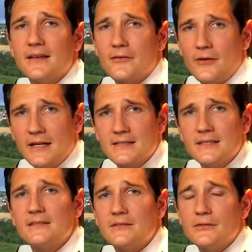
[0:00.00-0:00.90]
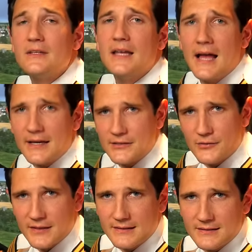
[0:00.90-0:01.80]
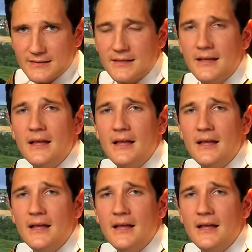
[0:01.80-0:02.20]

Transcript: directs it to the actuators,